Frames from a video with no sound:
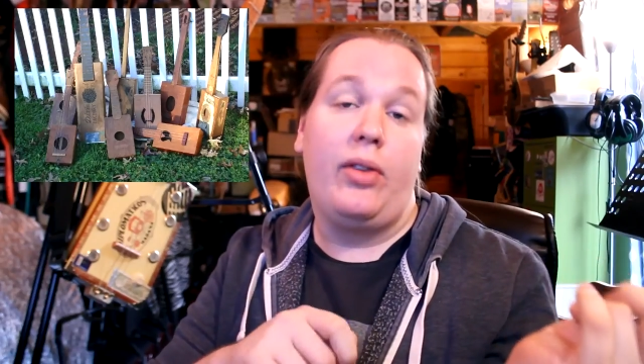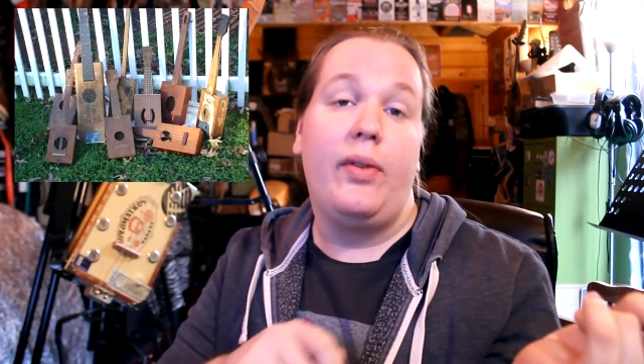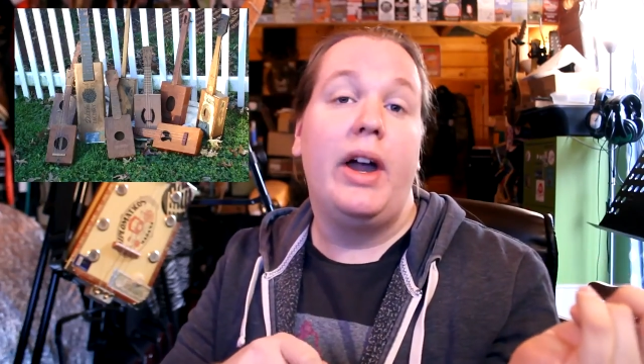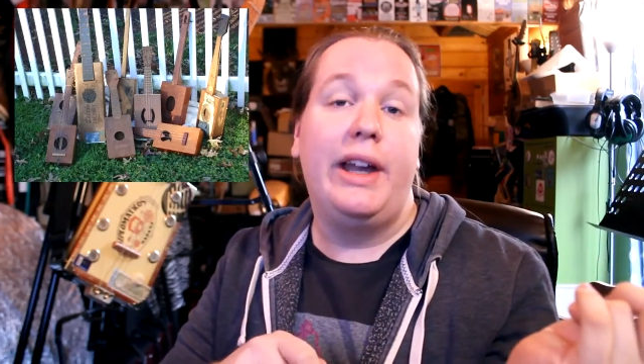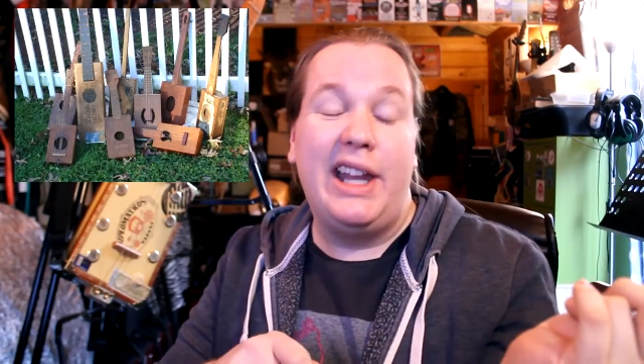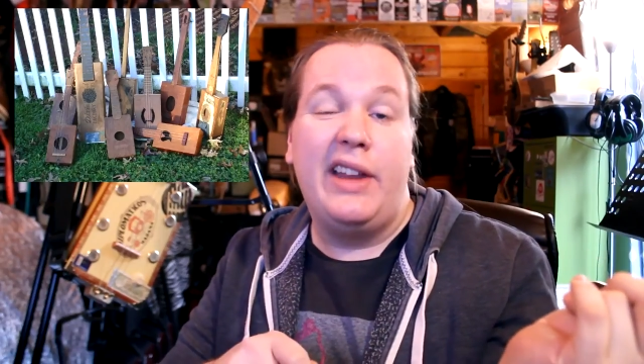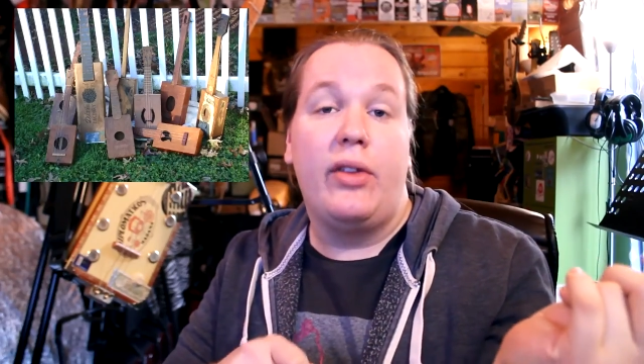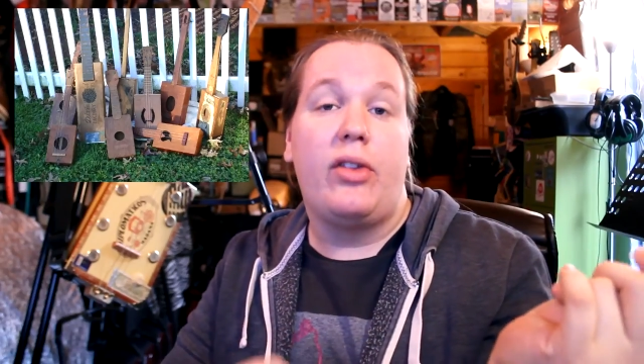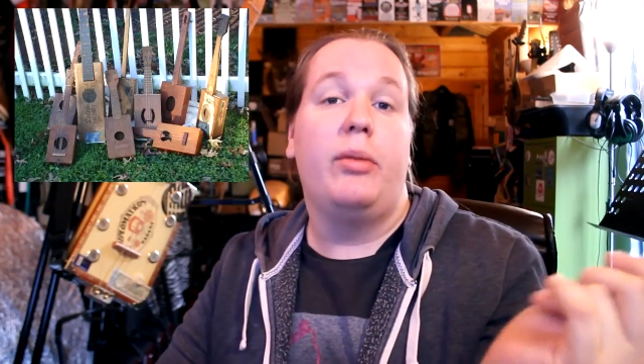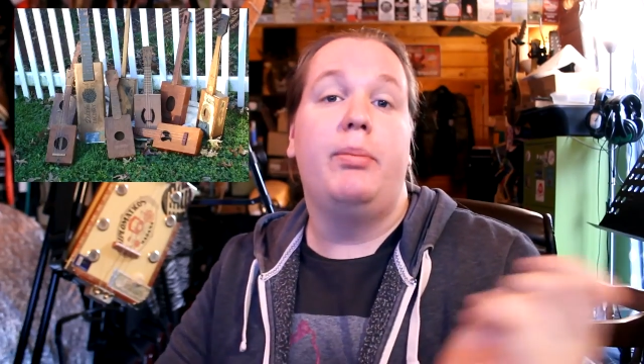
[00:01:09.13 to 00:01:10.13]
as
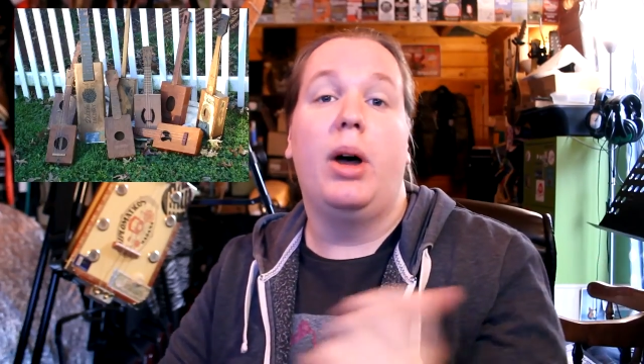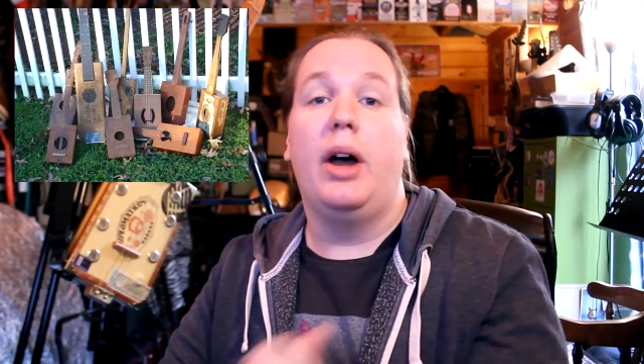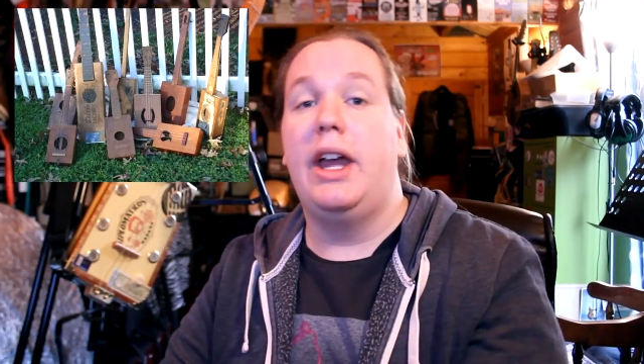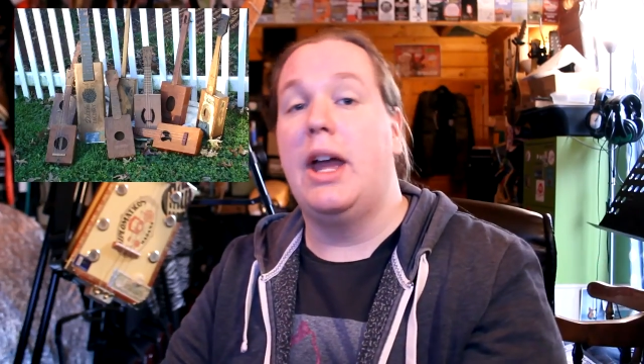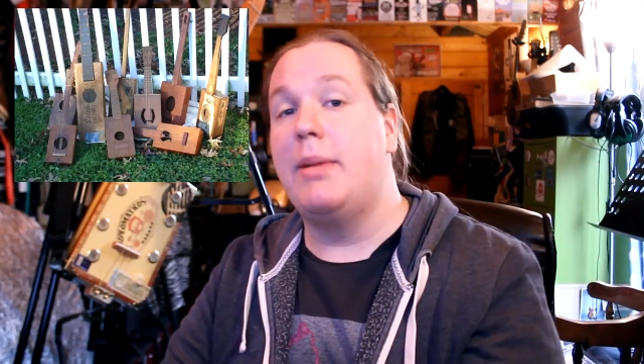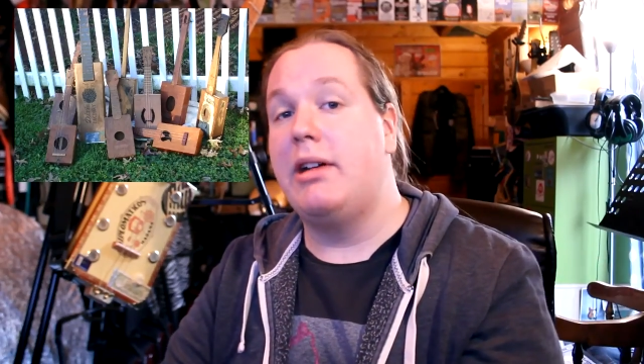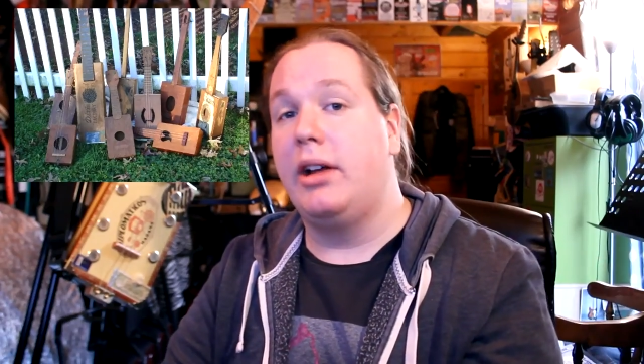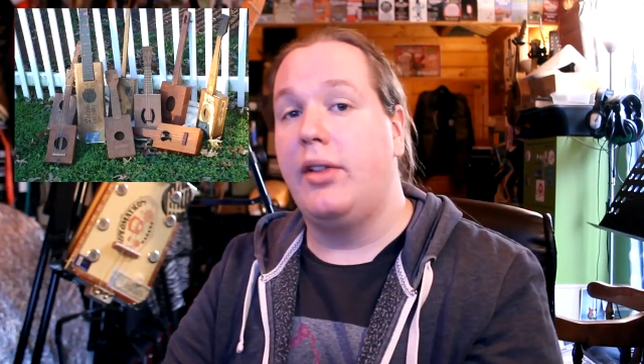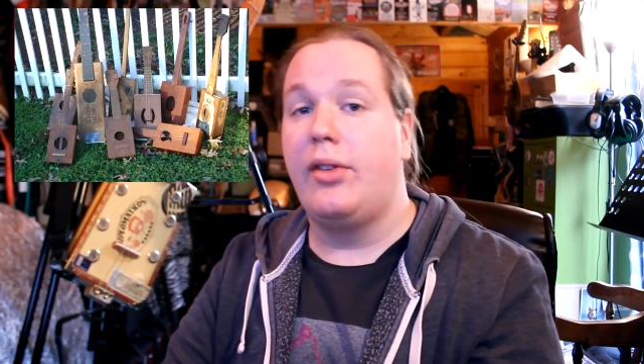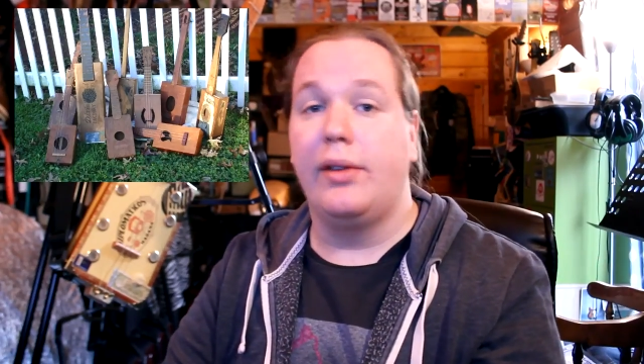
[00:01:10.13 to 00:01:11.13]
violins, by
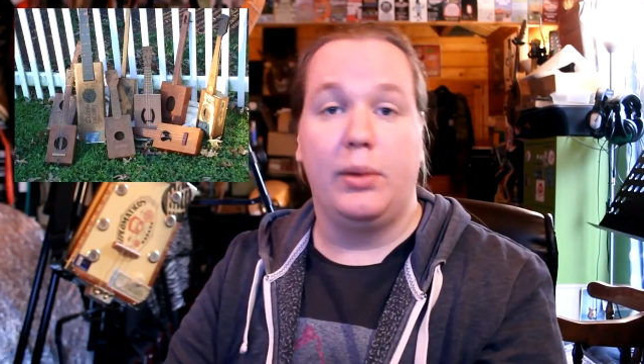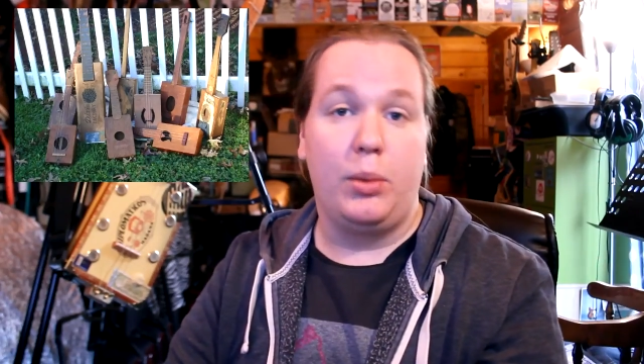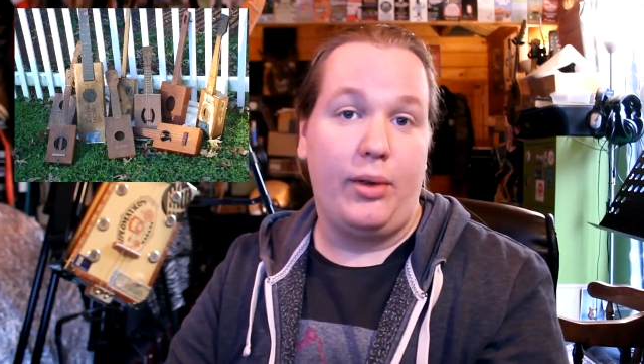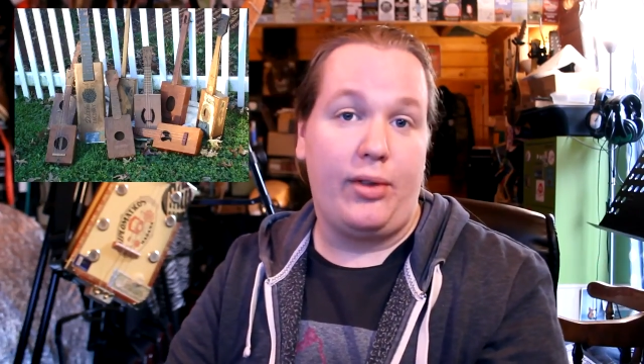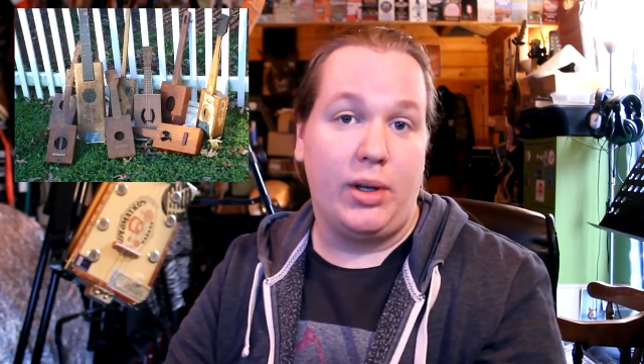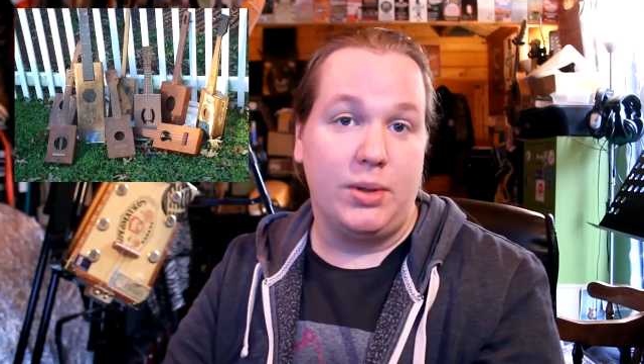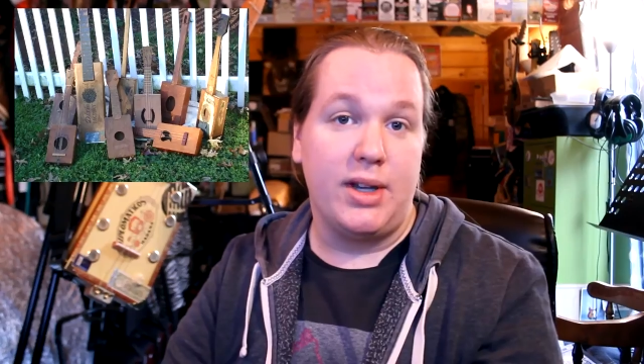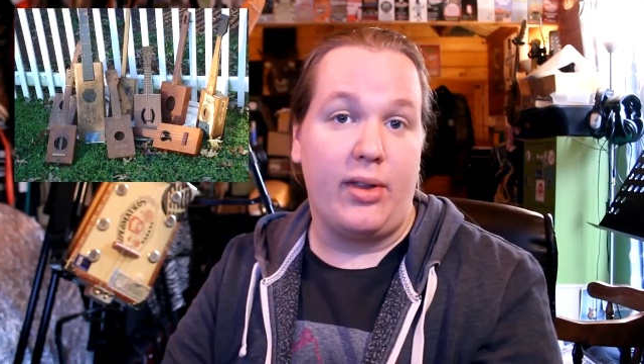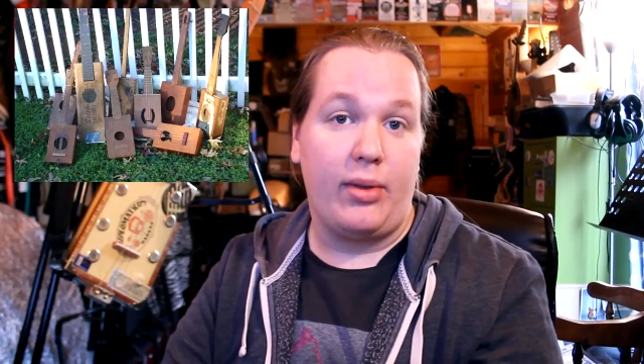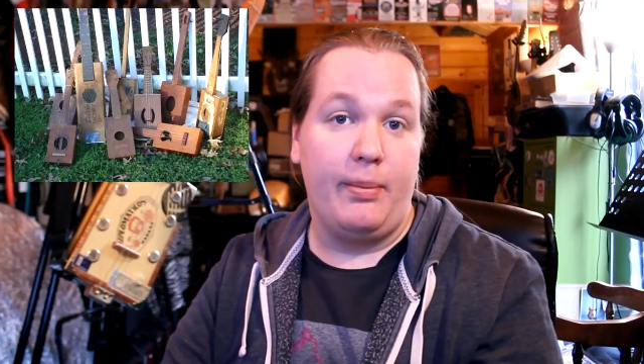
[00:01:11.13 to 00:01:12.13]
American Civil War
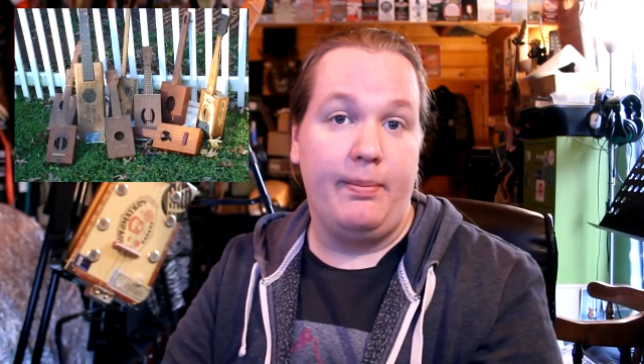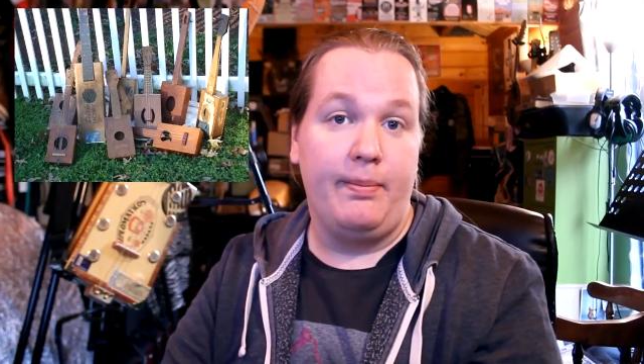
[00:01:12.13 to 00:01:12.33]
soldiers.